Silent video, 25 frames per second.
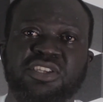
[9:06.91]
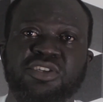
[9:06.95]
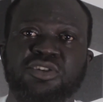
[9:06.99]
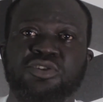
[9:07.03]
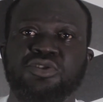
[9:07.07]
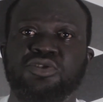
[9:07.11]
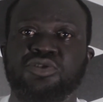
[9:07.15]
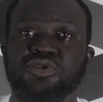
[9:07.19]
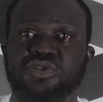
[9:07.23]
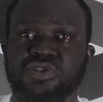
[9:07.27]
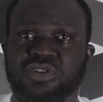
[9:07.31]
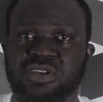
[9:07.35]

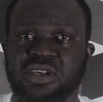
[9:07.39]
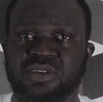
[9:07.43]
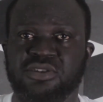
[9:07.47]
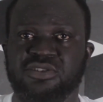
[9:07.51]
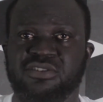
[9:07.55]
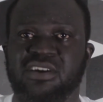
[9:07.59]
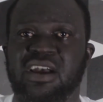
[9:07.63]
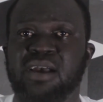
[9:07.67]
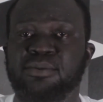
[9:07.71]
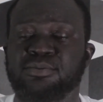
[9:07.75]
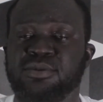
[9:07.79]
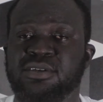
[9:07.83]
you to
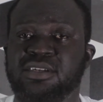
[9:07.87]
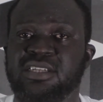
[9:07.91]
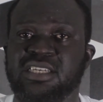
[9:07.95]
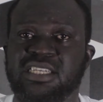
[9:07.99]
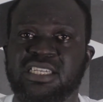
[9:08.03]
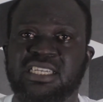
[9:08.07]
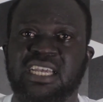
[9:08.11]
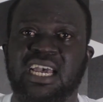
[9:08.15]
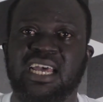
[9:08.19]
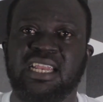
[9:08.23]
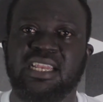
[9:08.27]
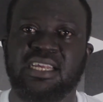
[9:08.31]
subscribe to the
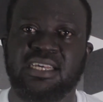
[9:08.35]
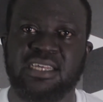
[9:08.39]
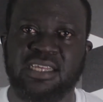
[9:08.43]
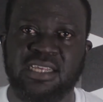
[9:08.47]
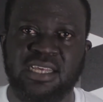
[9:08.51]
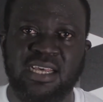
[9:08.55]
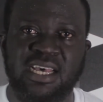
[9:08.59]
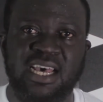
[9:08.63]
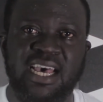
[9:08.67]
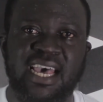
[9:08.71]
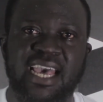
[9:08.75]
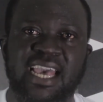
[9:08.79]

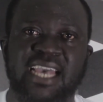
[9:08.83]
channel,